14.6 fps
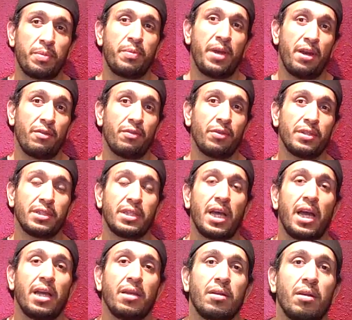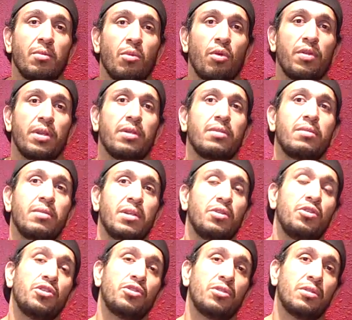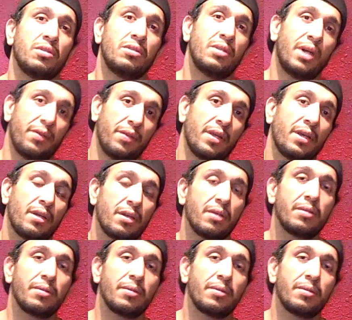prepared for this guy. You know, more than usual, I think.